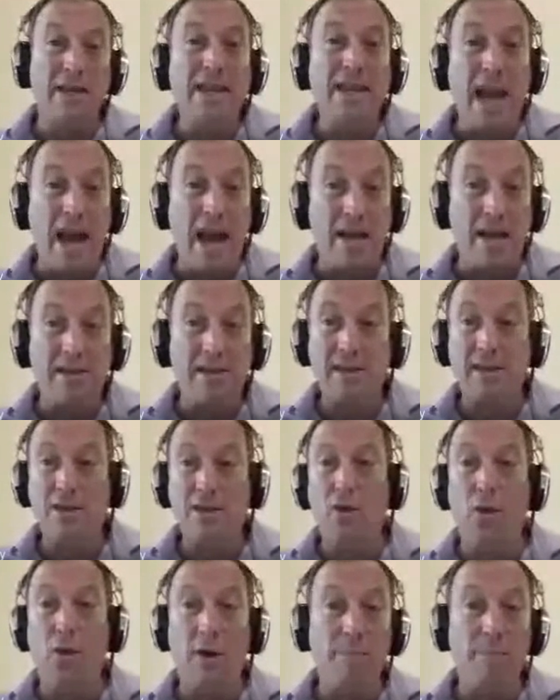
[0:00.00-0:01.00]
a
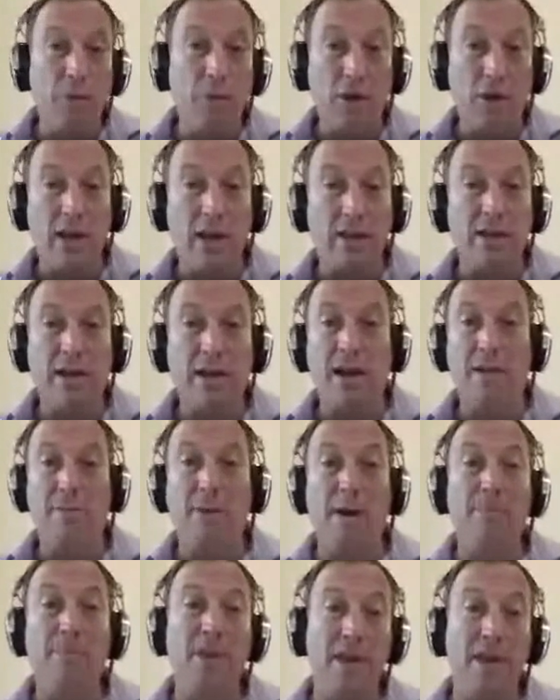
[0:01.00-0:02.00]
task or a booking
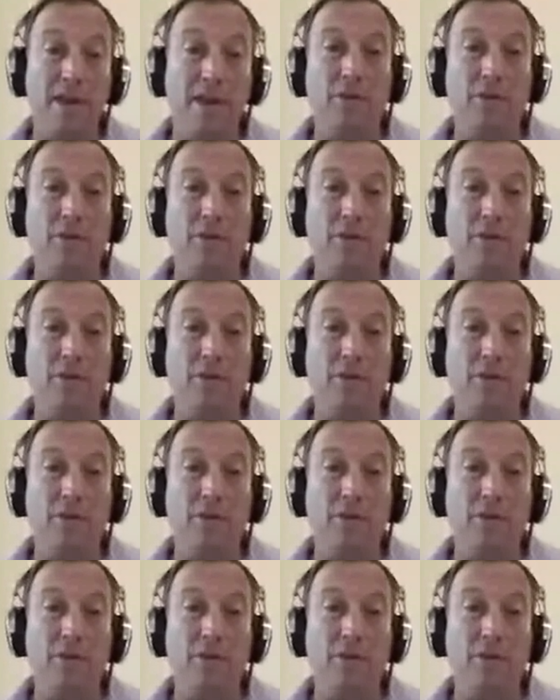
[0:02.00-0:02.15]
to come